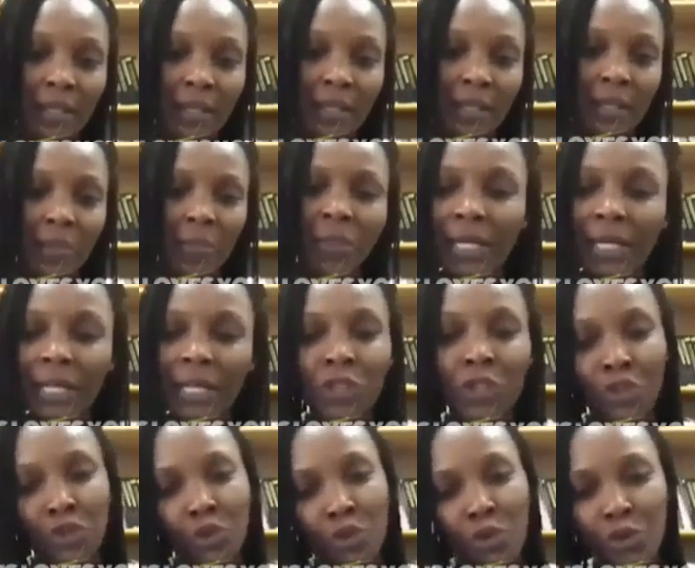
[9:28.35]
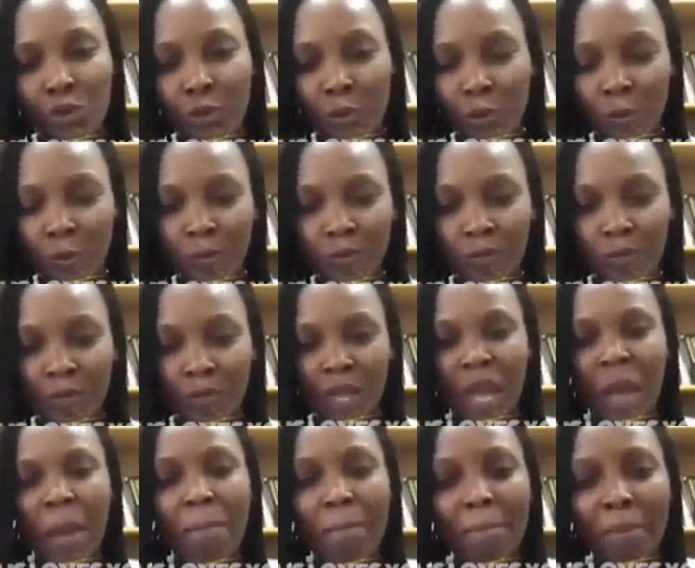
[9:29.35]
but I can assure you,
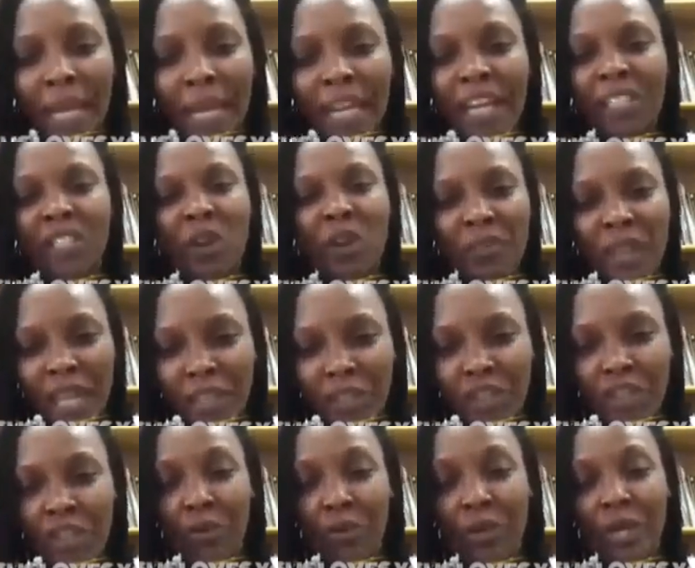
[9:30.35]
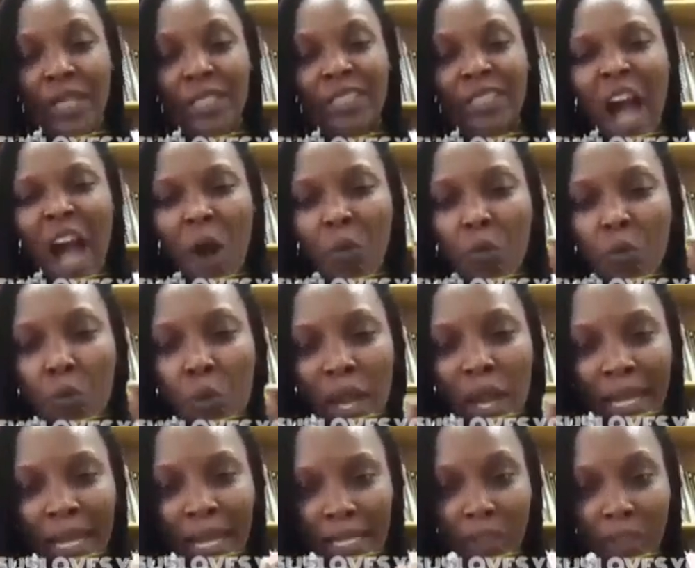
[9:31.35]
millions of Nigerians are
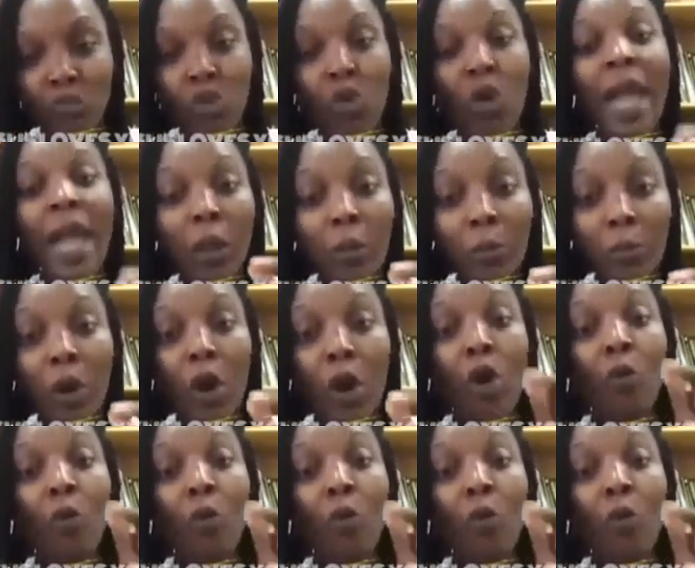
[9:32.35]
willing to help